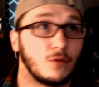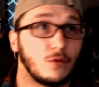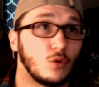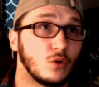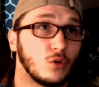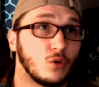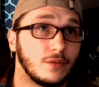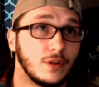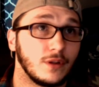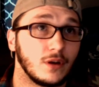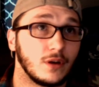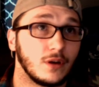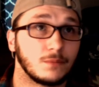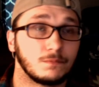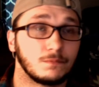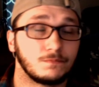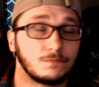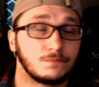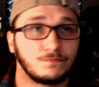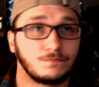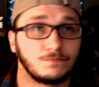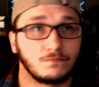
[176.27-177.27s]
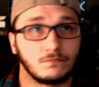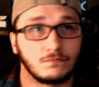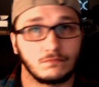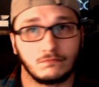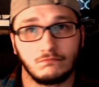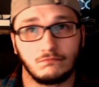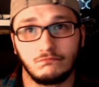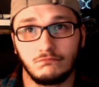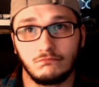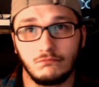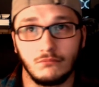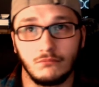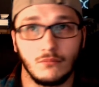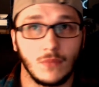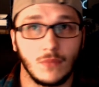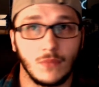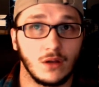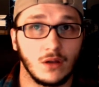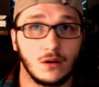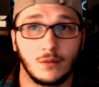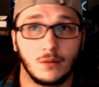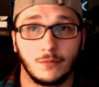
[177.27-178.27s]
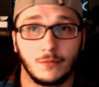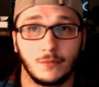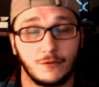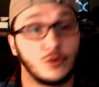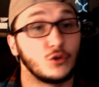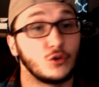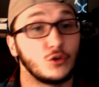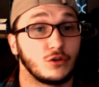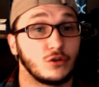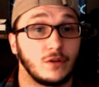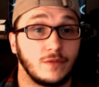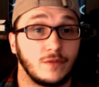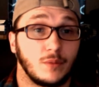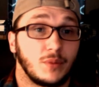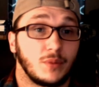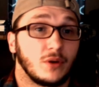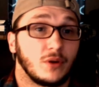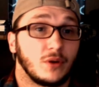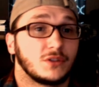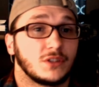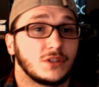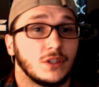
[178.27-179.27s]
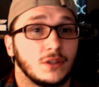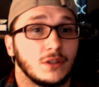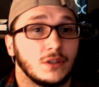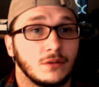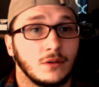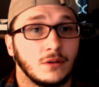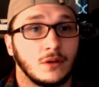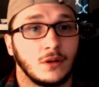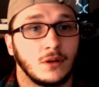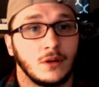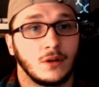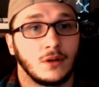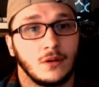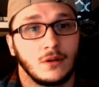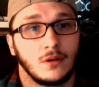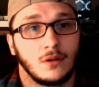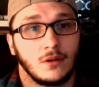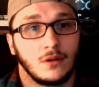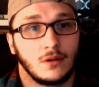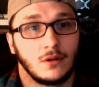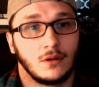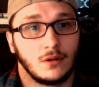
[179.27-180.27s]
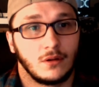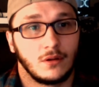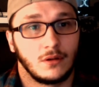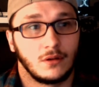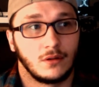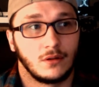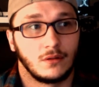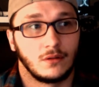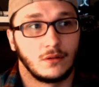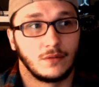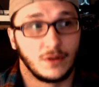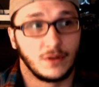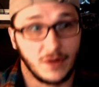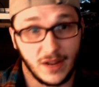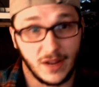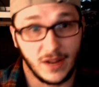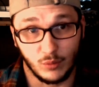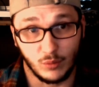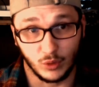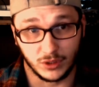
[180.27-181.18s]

the future of the person the name was